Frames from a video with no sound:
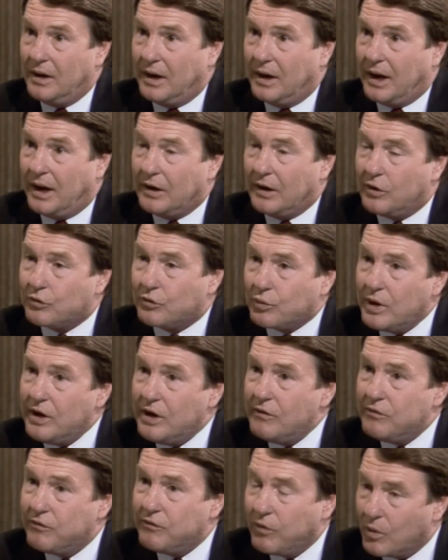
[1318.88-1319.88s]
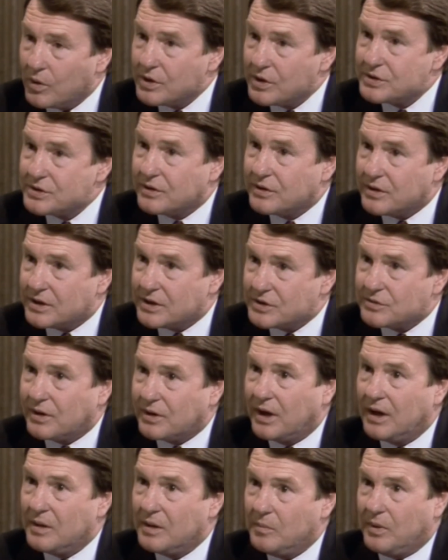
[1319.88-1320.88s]
And 3/4 of the
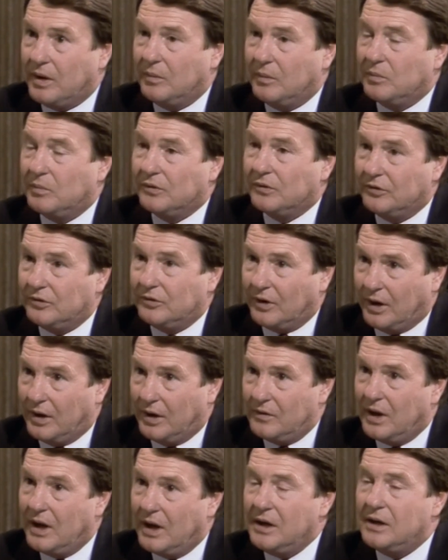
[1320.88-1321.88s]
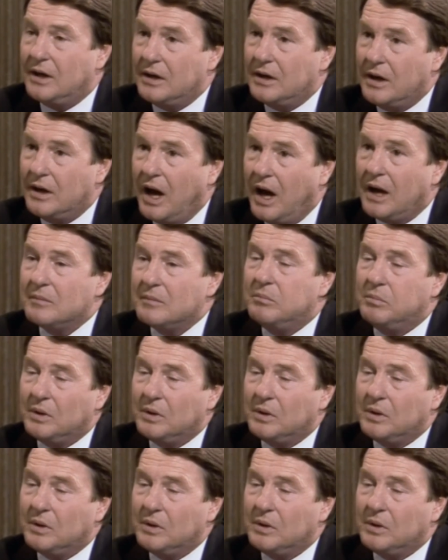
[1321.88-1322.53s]
Israeli people said they did not